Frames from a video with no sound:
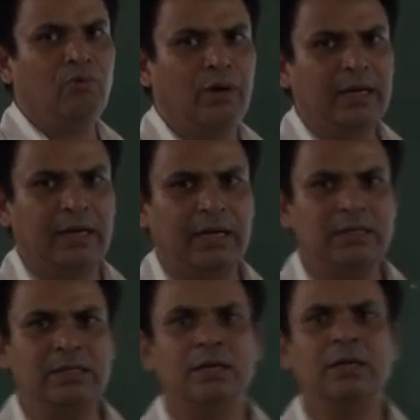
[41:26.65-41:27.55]
In
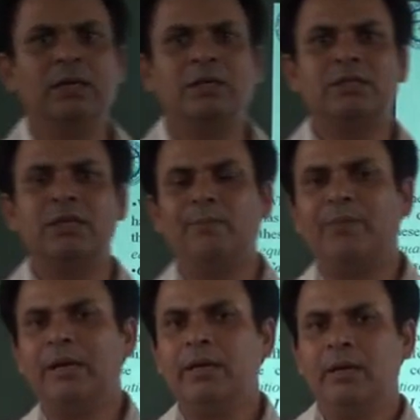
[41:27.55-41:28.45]
one case,
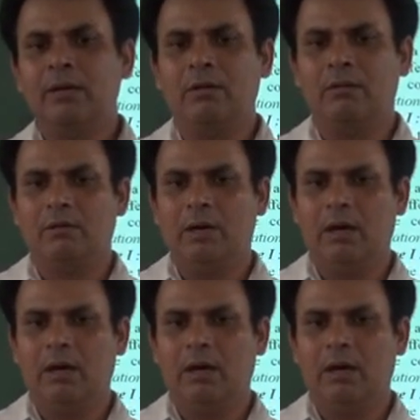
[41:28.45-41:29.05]
simply